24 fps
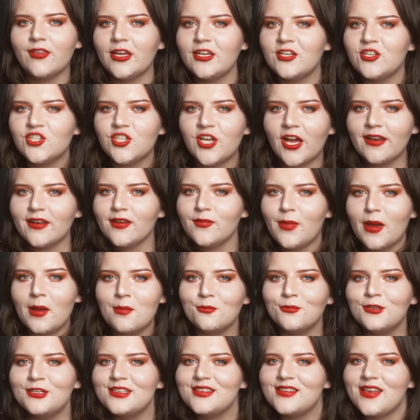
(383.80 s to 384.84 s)
Shattered
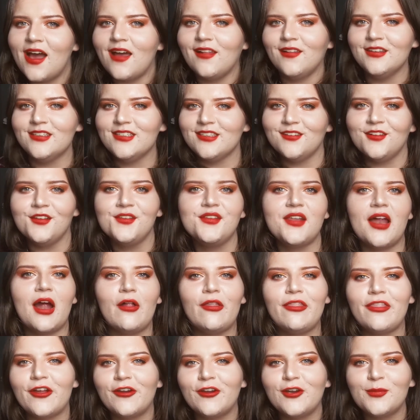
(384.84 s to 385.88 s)
Memory Silent Hill style
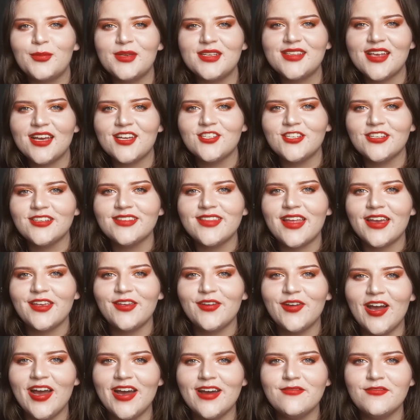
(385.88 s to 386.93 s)
therapy sessions that you
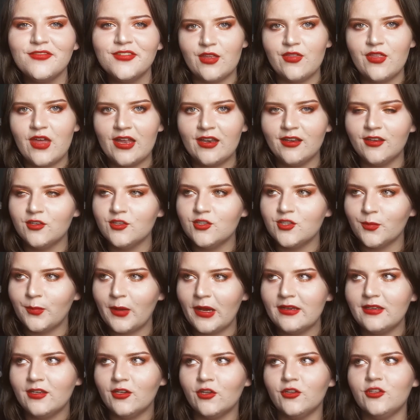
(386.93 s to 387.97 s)
have, and then
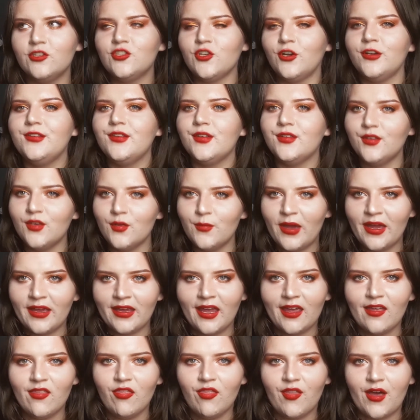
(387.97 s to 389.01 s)
depending on the choices you make
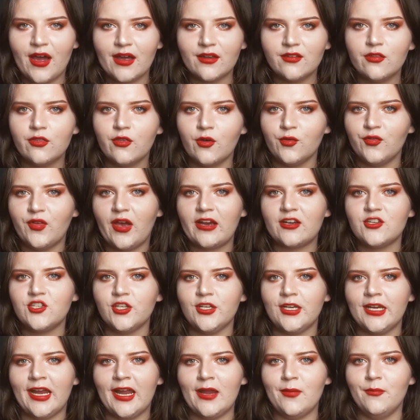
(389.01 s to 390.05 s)
in that, those
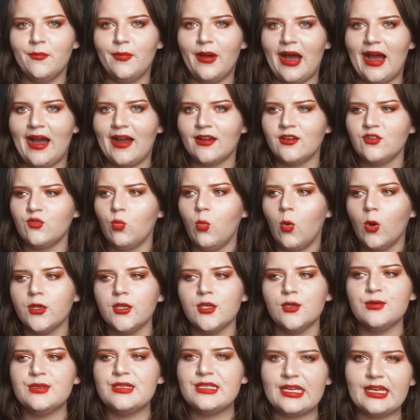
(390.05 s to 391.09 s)
actually impact what
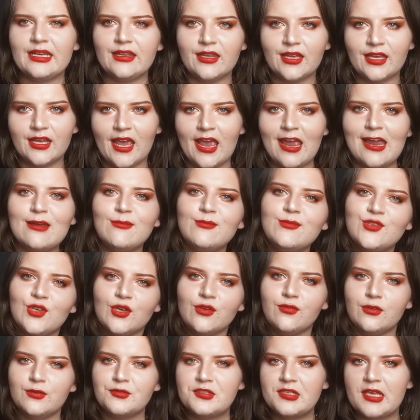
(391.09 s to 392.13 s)
you see in the game. So
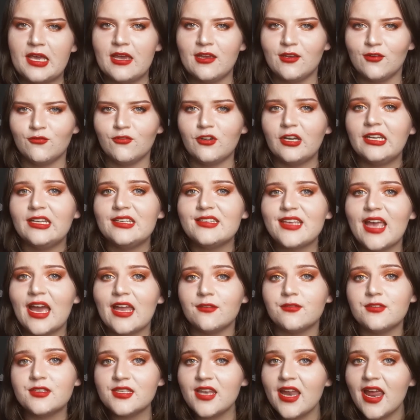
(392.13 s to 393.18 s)
if you say you're really scared
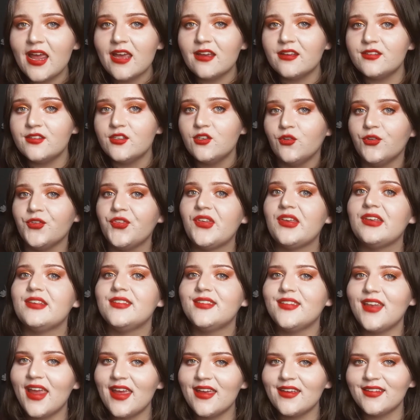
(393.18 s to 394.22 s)
of snakes, you'll see
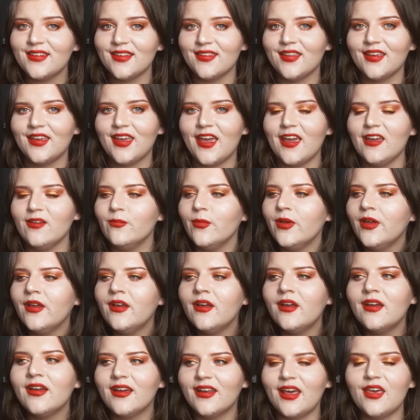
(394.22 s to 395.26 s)
snakes in the game,
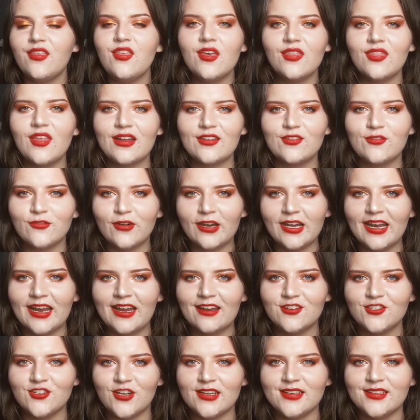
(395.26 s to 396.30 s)
and I think that's really
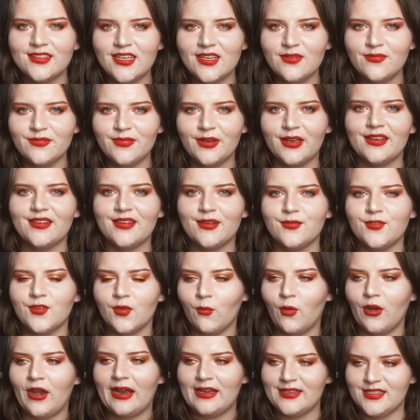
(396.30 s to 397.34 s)
interesting because if
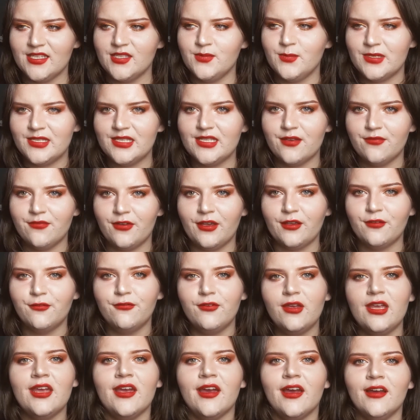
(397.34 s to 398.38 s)
someone has a specific
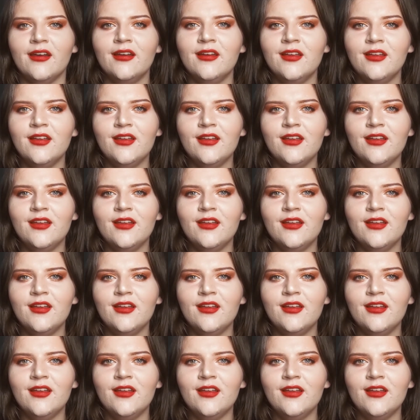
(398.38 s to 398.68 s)
fear,